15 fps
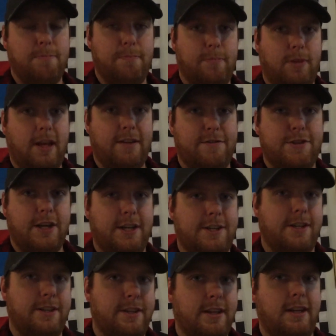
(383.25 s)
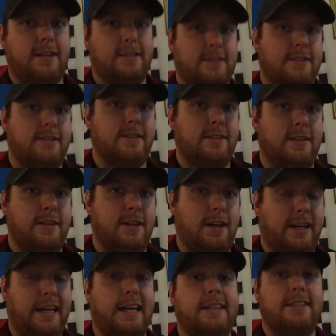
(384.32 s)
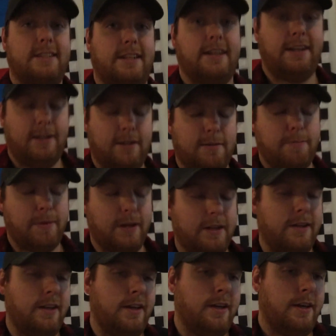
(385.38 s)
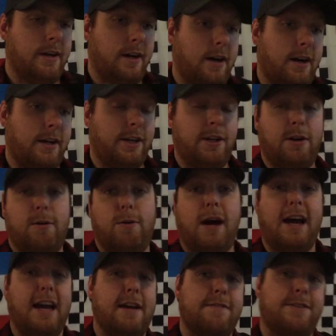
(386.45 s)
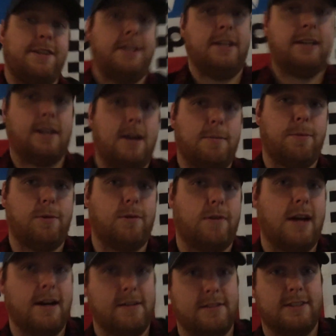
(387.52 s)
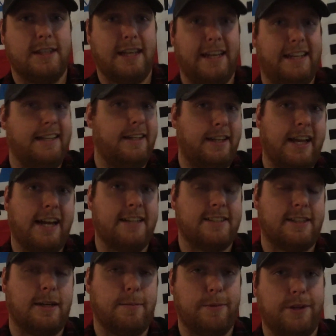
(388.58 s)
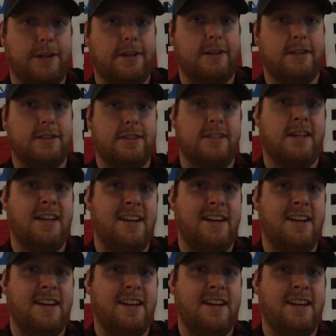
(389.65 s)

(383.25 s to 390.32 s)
life-changing things against it here, but I have seen a couple around in the last couple years.